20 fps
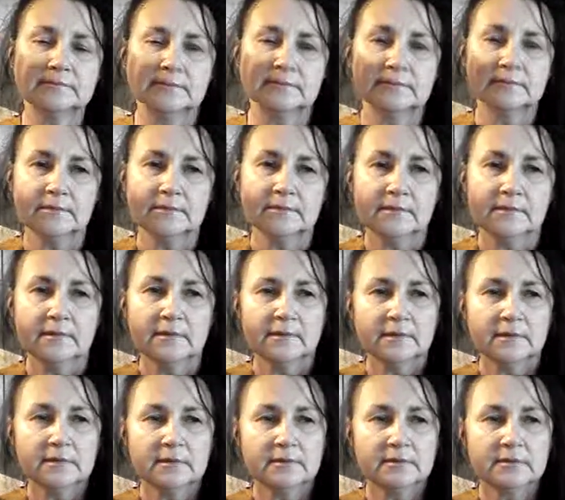
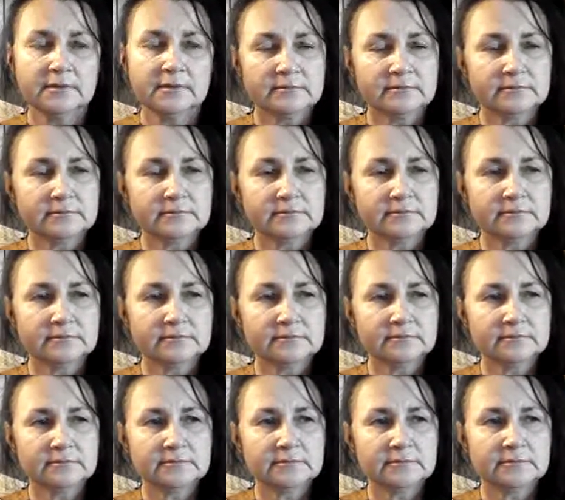
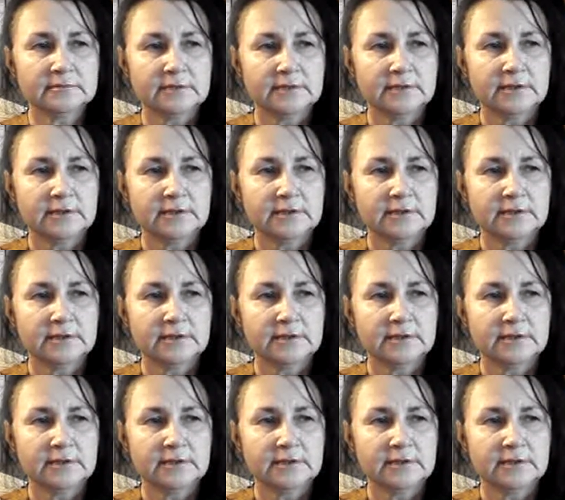(no one is talking)